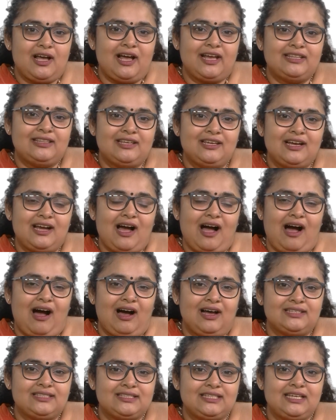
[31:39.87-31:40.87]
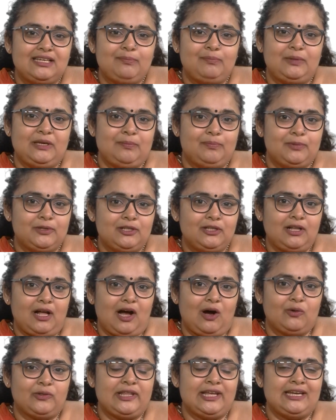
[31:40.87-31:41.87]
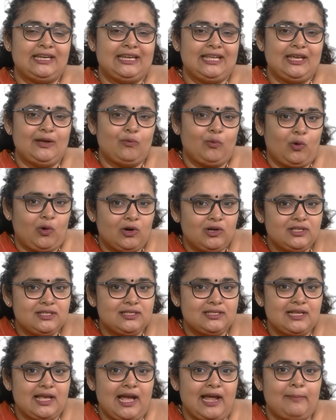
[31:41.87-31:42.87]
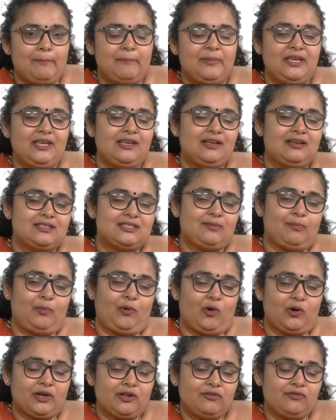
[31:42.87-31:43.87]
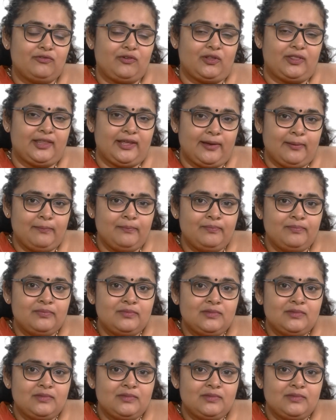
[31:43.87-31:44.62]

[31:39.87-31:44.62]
I think asking people how their day was and being supportive for them